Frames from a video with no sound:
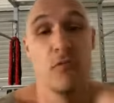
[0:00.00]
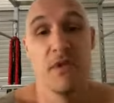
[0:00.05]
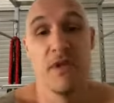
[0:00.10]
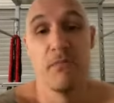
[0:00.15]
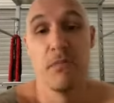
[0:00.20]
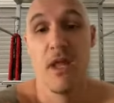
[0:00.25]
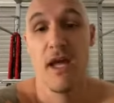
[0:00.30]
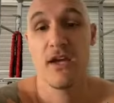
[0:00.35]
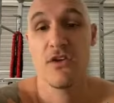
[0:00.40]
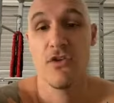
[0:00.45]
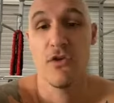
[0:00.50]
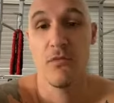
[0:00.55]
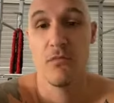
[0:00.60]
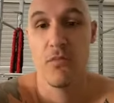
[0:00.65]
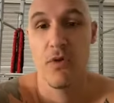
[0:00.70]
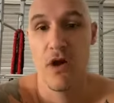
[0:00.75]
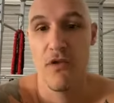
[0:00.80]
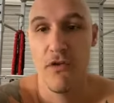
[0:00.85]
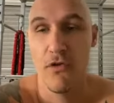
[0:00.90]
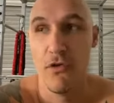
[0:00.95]
Black Dog
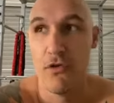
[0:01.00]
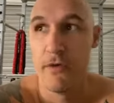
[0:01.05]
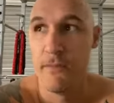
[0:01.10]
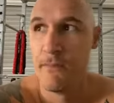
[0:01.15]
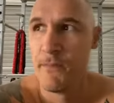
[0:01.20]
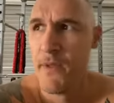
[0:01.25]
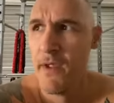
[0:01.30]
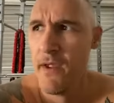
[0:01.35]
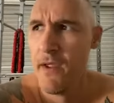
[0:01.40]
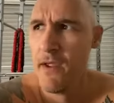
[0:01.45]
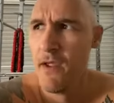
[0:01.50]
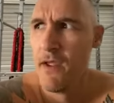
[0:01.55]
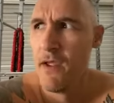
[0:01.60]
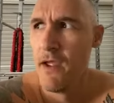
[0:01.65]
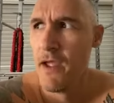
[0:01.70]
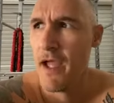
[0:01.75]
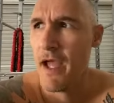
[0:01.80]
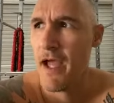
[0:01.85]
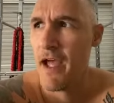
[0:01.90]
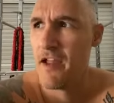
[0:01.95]
Brotherhood,
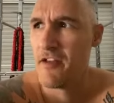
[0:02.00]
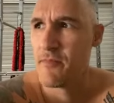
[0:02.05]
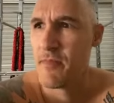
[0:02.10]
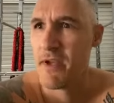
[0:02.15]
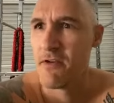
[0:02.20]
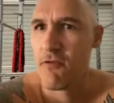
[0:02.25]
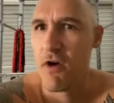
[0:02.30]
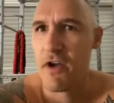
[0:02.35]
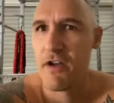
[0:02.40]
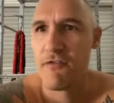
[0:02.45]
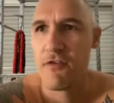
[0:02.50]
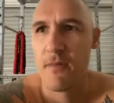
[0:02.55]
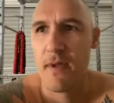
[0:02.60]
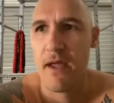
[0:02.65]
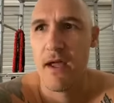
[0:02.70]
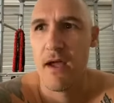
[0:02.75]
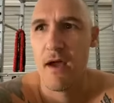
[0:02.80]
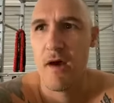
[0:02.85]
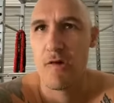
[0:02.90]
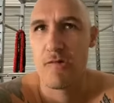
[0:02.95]
has been running for
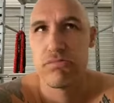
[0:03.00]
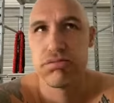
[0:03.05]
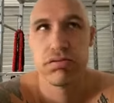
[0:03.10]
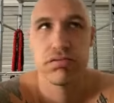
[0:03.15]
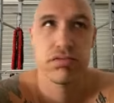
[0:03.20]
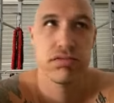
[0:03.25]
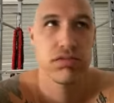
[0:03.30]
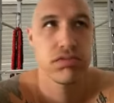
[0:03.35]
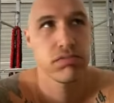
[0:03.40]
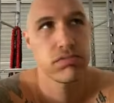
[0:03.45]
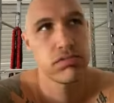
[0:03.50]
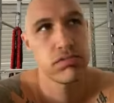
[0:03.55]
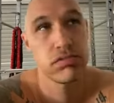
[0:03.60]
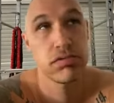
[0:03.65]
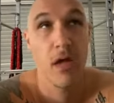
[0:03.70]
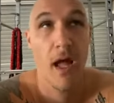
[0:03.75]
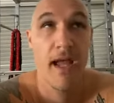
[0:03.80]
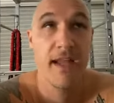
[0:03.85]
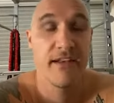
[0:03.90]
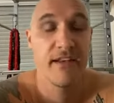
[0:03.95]
about
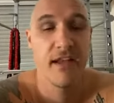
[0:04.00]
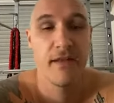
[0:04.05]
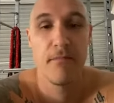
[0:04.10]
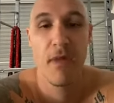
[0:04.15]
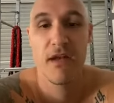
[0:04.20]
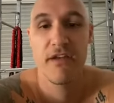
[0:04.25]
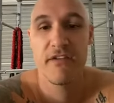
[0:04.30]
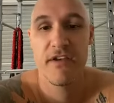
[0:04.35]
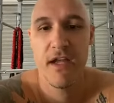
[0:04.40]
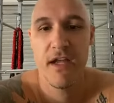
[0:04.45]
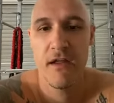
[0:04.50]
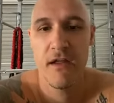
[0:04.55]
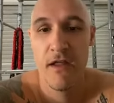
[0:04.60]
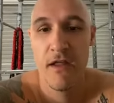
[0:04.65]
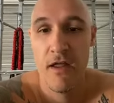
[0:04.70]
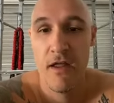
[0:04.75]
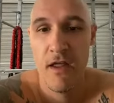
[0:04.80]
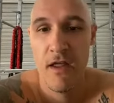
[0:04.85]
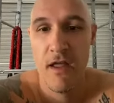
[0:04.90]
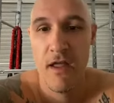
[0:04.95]
18 months now.
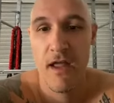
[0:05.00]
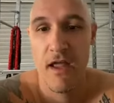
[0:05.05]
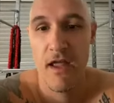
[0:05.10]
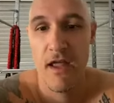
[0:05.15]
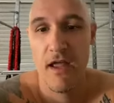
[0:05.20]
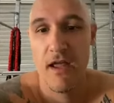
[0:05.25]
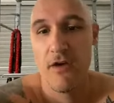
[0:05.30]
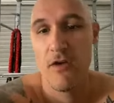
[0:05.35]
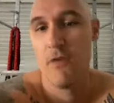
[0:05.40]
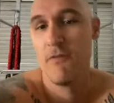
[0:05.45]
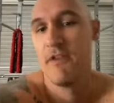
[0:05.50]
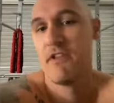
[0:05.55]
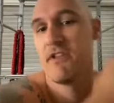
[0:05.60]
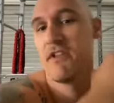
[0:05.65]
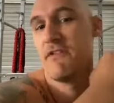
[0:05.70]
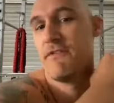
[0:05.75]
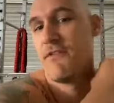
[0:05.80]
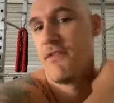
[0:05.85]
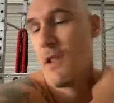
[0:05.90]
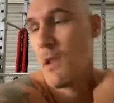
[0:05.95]
And
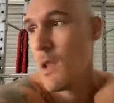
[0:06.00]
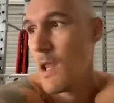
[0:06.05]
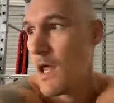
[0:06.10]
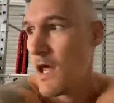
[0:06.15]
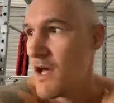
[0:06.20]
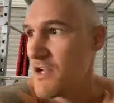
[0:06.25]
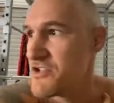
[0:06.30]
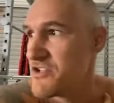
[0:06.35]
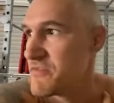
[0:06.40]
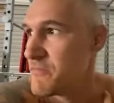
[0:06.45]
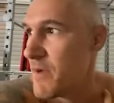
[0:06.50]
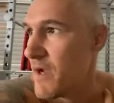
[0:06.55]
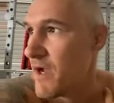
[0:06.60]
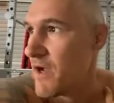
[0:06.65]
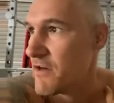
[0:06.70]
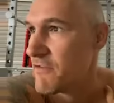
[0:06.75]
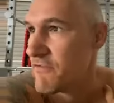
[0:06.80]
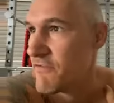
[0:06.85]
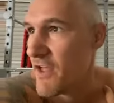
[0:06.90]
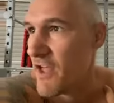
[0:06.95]
obviously, for the largest
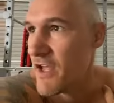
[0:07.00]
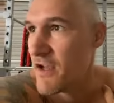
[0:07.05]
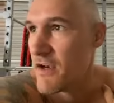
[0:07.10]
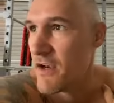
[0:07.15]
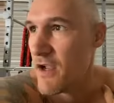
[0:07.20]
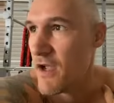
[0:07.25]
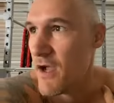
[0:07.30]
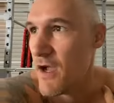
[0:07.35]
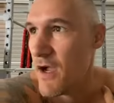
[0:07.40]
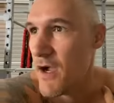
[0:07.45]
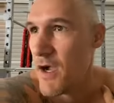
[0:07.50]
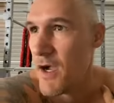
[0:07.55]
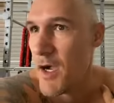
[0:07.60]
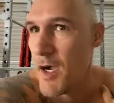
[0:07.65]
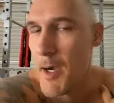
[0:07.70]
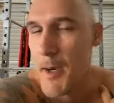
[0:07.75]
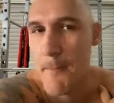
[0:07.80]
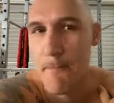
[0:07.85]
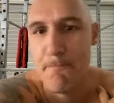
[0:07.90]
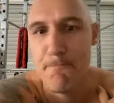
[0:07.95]
part of that,
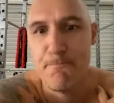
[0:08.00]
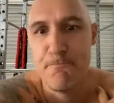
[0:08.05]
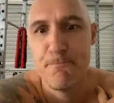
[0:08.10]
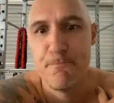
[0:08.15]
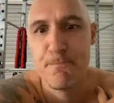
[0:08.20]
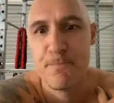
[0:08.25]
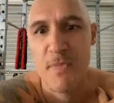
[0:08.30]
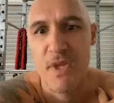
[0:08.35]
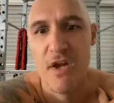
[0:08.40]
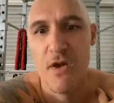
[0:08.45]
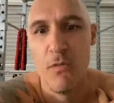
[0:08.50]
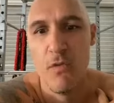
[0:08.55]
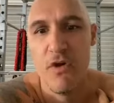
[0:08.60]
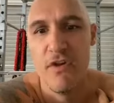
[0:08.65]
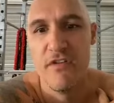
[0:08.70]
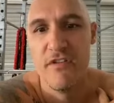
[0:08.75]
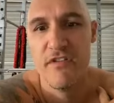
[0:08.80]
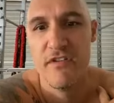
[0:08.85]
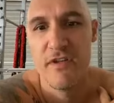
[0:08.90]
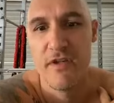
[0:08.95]
um, it
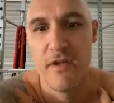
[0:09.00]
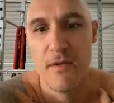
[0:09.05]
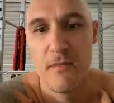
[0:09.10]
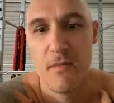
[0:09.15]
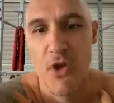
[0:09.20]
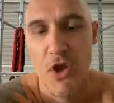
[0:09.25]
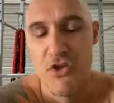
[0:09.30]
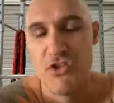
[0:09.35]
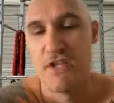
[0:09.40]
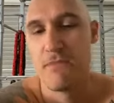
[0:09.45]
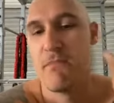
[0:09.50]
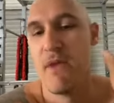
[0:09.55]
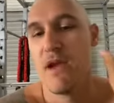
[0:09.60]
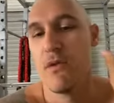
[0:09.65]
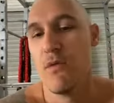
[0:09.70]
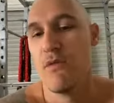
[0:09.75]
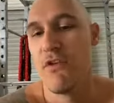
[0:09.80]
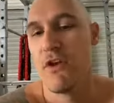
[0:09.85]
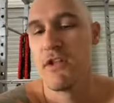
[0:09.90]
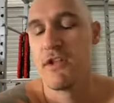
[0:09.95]
was coaching
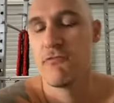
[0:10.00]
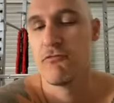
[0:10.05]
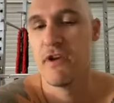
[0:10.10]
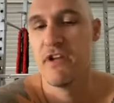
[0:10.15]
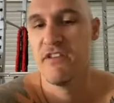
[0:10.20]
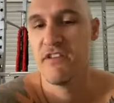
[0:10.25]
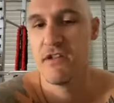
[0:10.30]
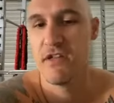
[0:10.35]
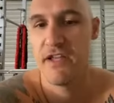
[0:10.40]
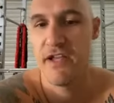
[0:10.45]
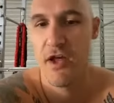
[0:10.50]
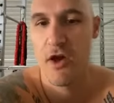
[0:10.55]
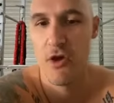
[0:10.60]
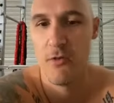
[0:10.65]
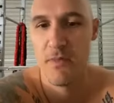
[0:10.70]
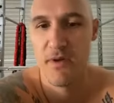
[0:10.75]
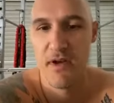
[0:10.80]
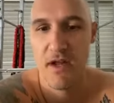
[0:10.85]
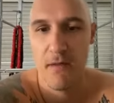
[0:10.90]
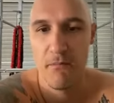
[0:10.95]
men. We've only recently
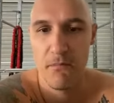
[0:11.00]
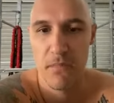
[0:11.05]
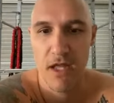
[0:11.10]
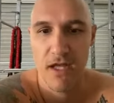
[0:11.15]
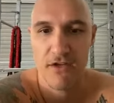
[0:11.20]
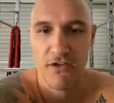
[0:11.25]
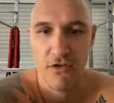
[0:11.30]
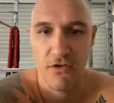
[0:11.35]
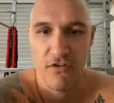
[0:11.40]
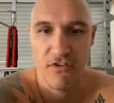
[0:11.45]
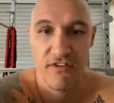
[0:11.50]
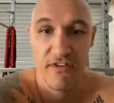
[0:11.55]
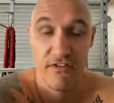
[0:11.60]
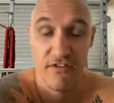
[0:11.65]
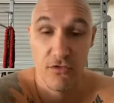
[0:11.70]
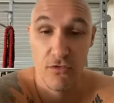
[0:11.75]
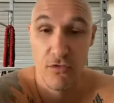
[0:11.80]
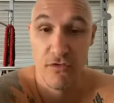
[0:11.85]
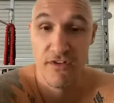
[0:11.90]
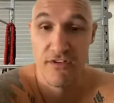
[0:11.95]
opened up Black Dog
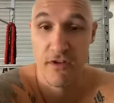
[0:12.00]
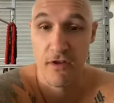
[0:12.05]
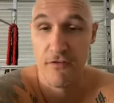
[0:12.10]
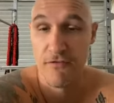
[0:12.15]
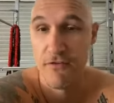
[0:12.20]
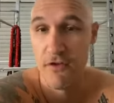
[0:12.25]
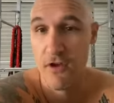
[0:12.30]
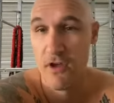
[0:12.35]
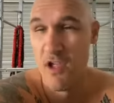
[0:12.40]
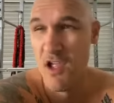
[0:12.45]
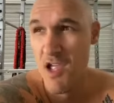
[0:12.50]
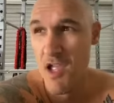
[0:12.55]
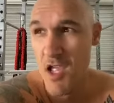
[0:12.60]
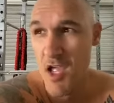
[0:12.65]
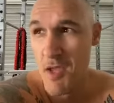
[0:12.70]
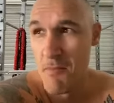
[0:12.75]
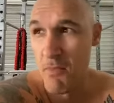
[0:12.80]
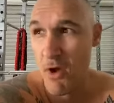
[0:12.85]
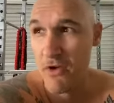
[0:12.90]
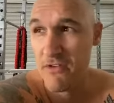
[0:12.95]
Sisterhood. So, for
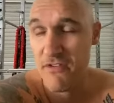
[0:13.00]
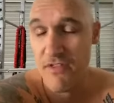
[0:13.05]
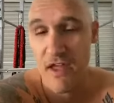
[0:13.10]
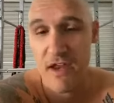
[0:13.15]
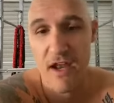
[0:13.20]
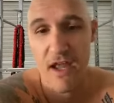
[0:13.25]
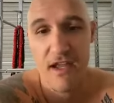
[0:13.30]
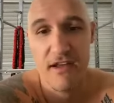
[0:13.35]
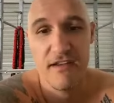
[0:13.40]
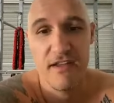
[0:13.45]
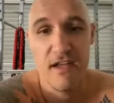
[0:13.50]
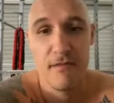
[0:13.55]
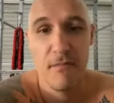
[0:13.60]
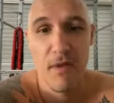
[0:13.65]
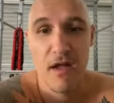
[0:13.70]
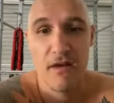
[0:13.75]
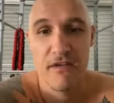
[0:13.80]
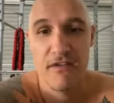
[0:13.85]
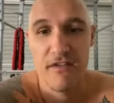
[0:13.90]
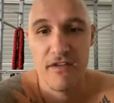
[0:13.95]
most of that 18
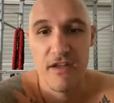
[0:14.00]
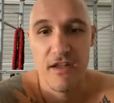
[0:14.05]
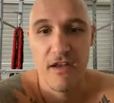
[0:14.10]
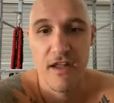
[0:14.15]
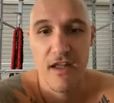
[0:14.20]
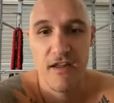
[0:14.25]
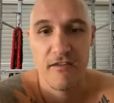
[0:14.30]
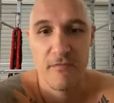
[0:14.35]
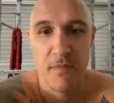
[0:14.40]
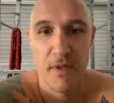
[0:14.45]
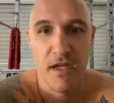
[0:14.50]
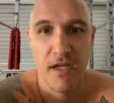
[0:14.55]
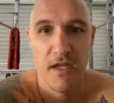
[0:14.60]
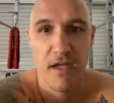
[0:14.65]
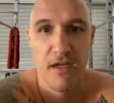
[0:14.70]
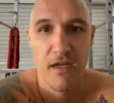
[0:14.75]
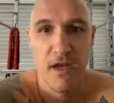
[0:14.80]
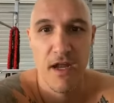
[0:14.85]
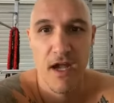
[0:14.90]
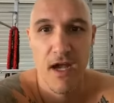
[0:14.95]
months, it has
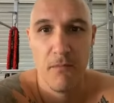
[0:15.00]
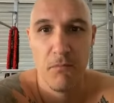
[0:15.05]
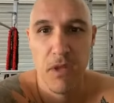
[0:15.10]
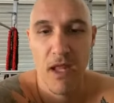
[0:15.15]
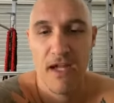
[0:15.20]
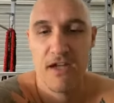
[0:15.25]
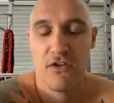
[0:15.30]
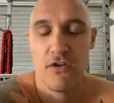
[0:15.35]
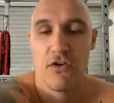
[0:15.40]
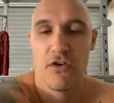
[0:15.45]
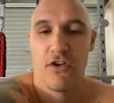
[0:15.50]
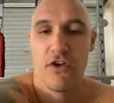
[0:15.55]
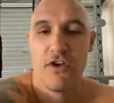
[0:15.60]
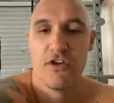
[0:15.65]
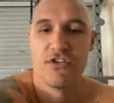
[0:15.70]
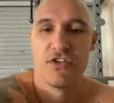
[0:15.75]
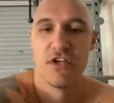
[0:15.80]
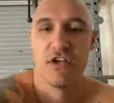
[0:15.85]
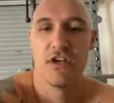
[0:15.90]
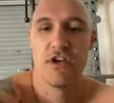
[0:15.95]
been uh, Black Dog
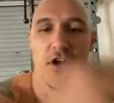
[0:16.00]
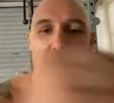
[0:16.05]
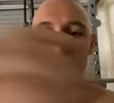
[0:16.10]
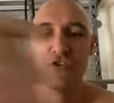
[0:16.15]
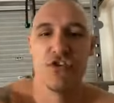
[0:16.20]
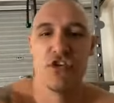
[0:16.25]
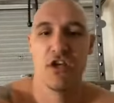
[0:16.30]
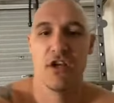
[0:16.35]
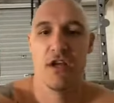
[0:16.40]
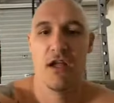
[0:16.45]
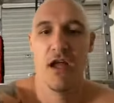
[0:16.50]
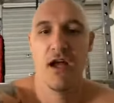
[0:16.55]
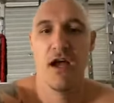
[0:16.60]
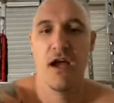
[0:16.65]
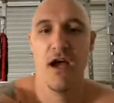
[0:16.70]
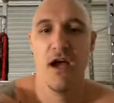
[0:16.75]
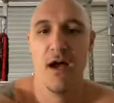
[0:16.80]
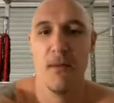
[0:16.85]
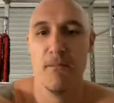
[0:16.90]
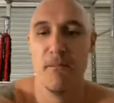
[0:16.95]
Coaching, coaching
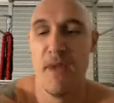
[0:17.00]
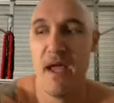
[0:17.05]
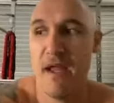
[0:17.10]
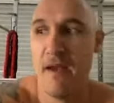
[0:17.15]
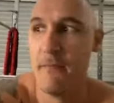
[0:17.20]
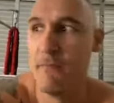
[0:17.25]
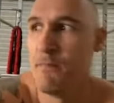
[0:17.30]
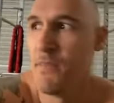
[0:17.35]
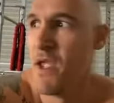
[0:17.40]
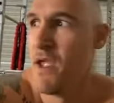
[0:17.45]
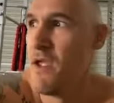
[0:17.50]
uh, men.